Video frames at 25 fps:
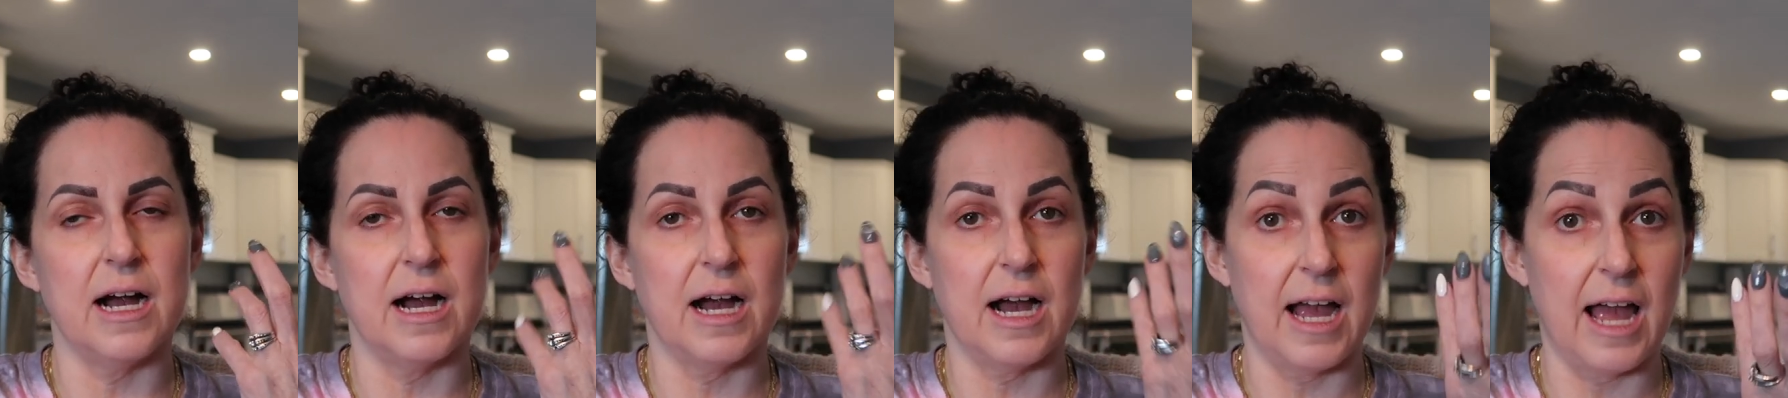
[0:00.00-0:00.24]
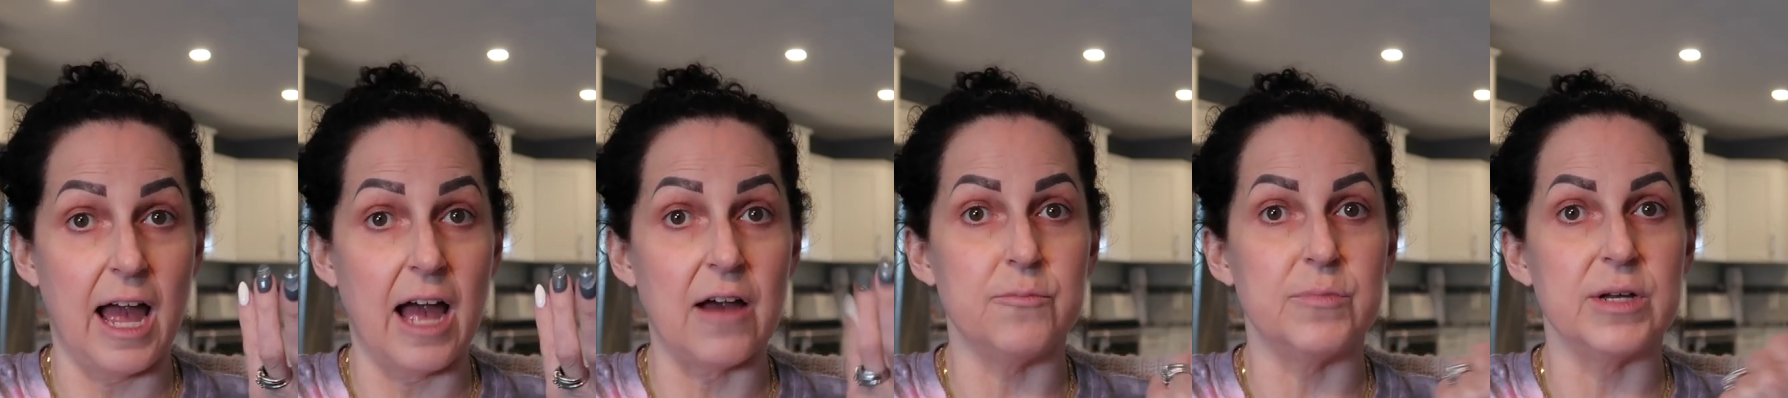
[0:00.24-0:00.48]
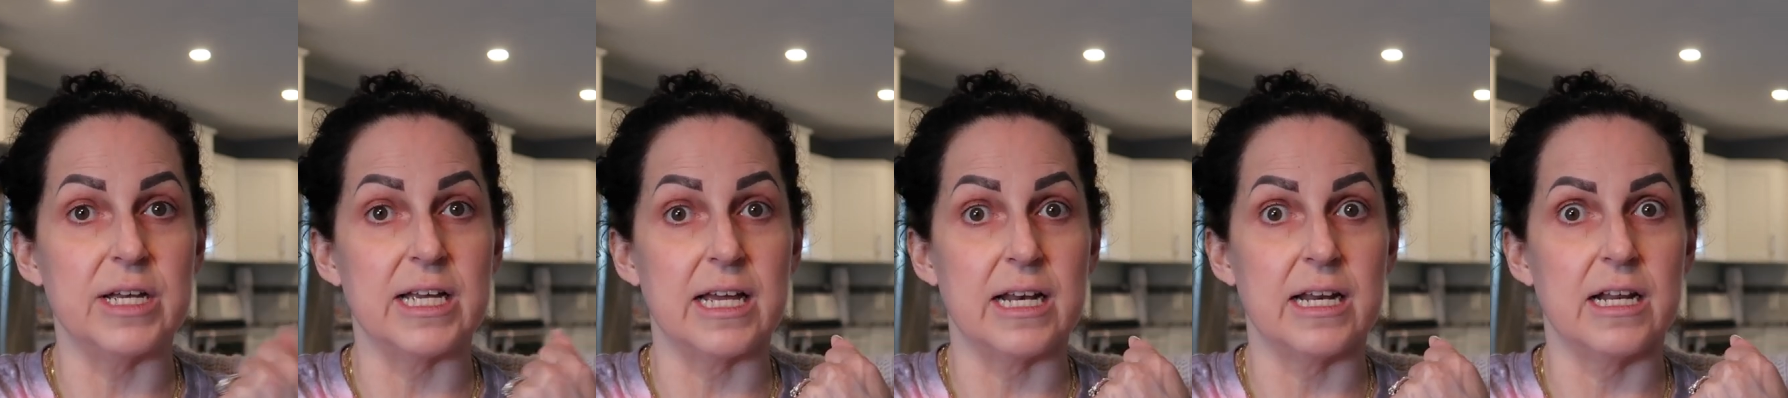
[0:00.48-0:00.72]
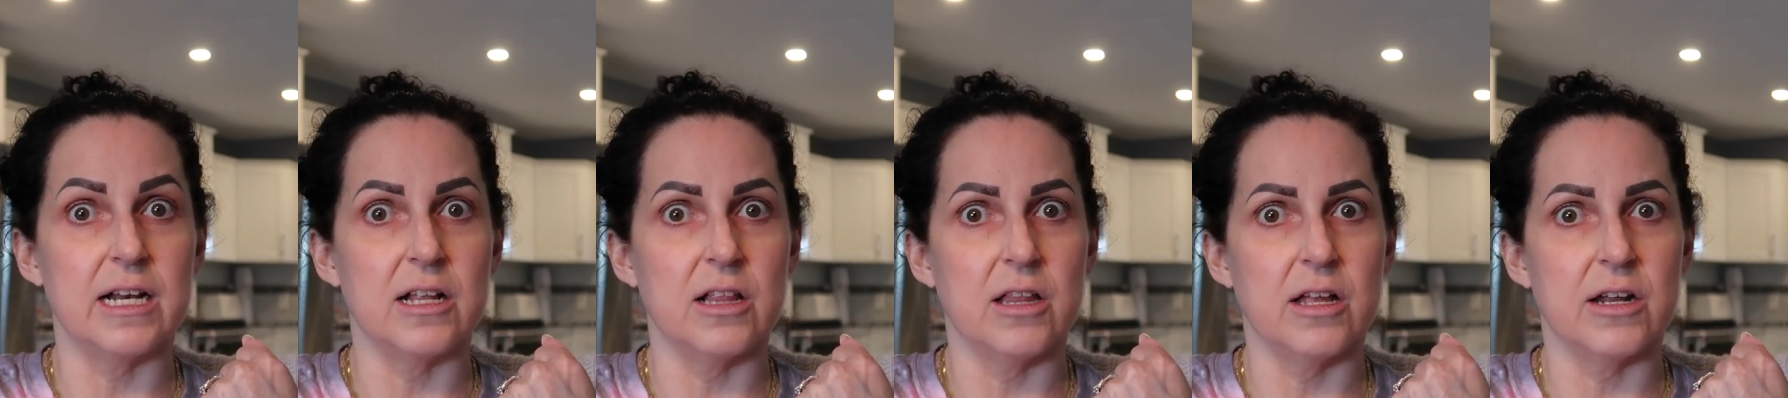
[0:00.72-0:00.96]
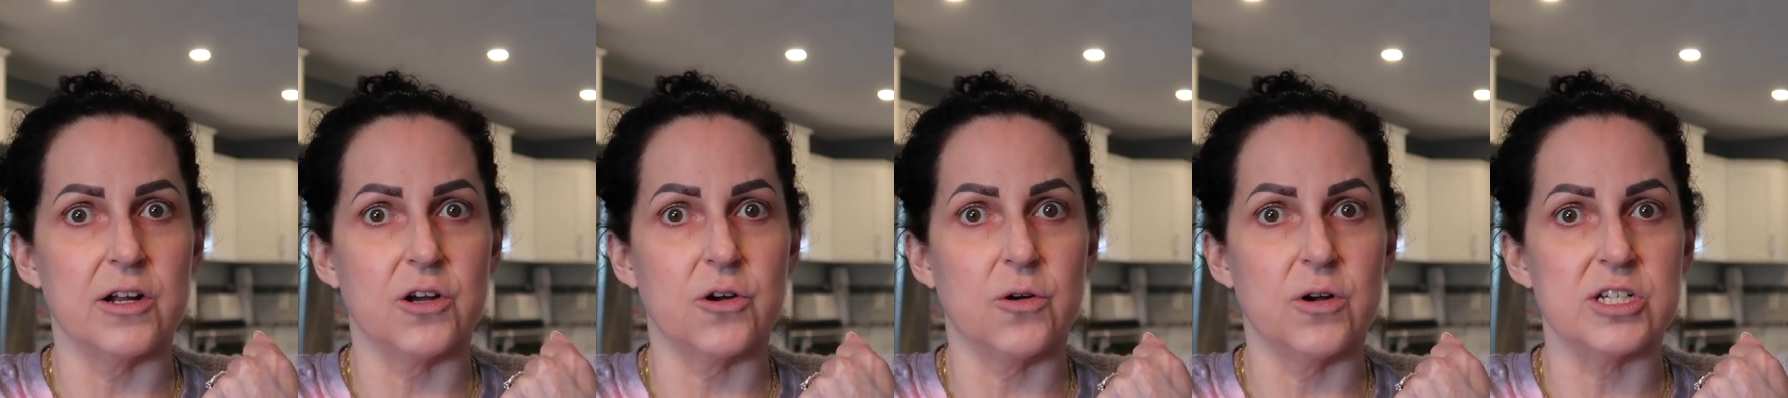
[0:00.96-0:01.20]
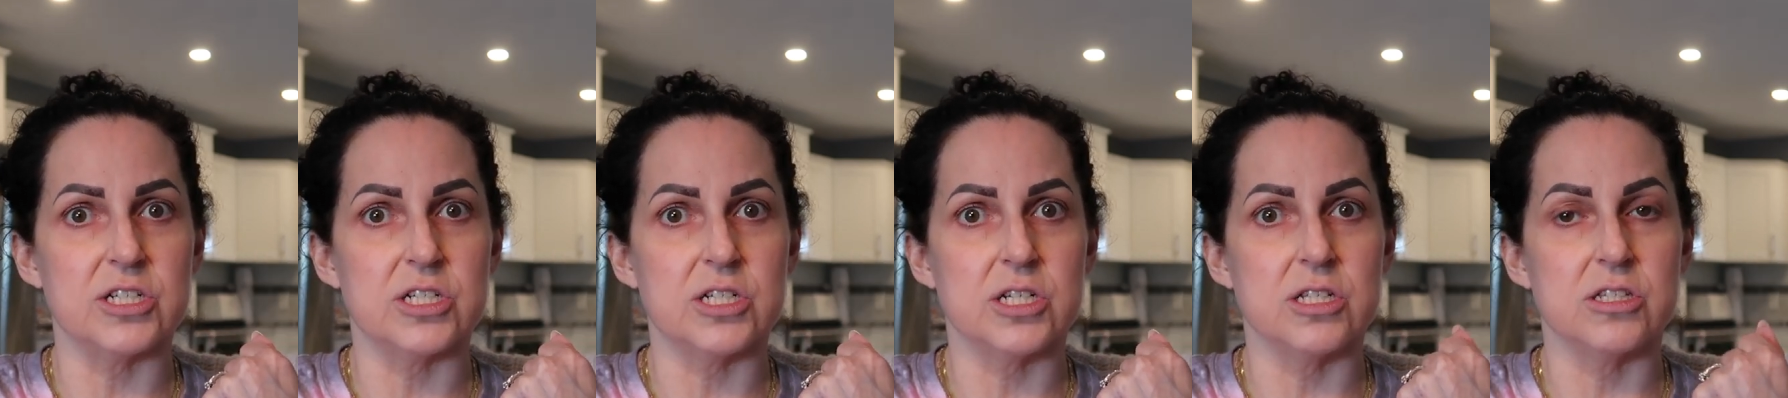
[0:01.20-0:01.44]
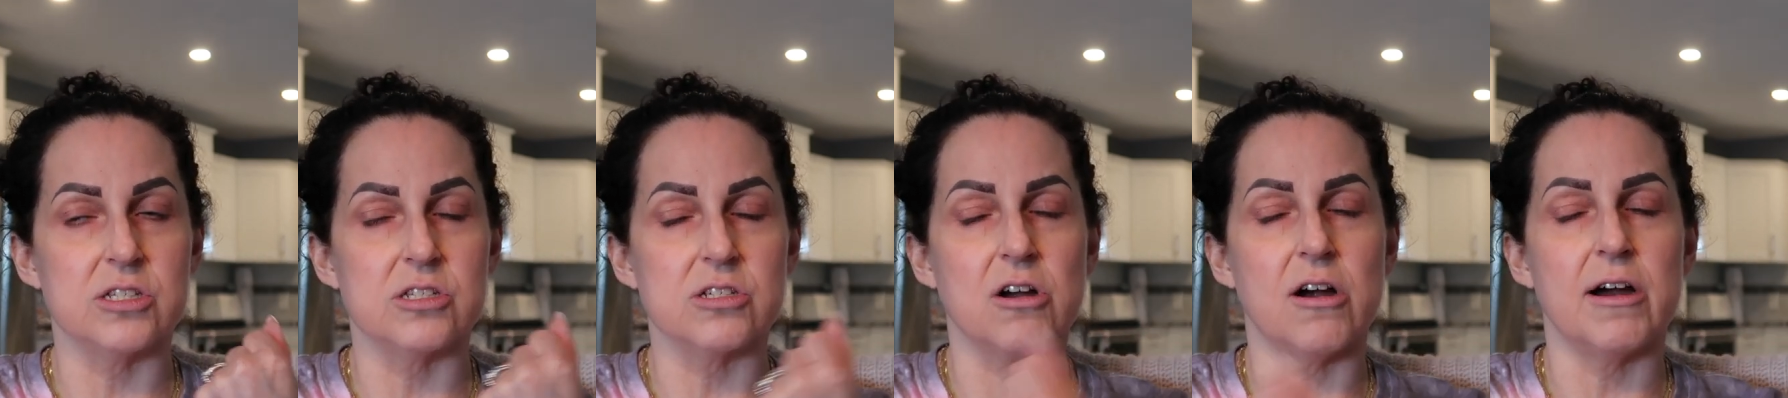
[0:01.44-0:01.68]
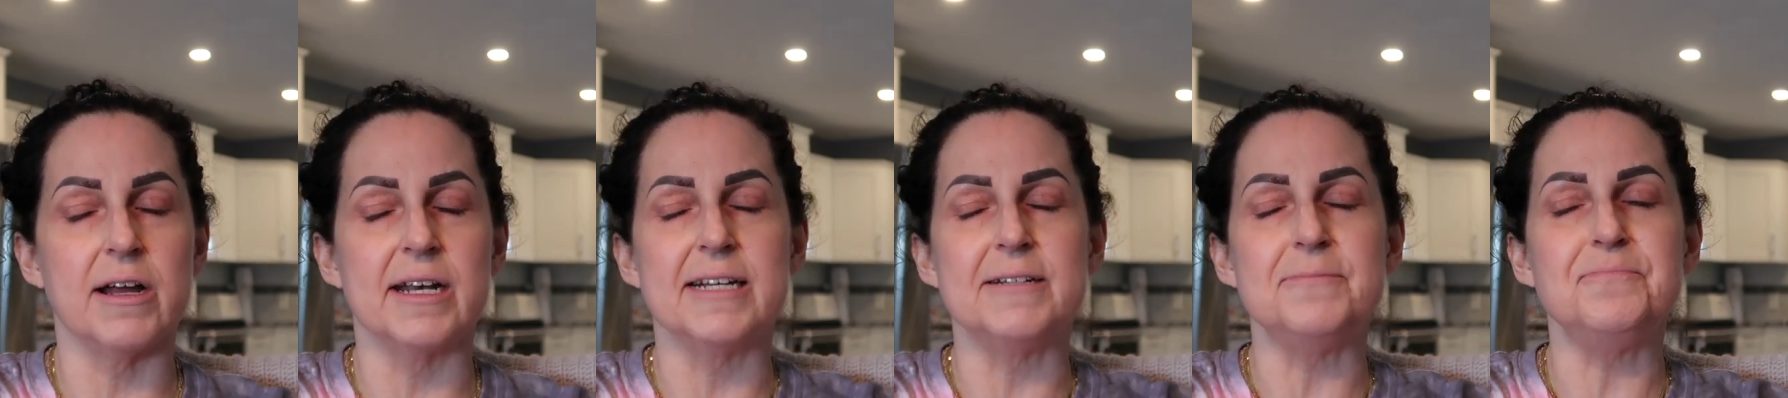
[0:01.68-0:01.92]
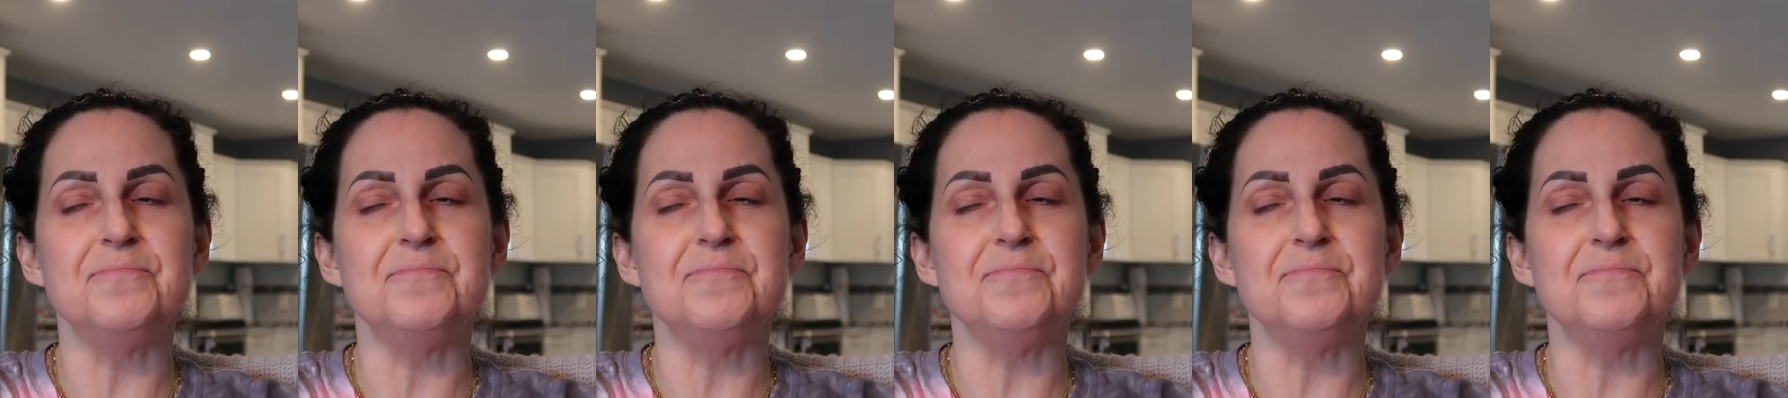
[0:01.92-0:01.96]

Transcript: I have been getting a lot of questions on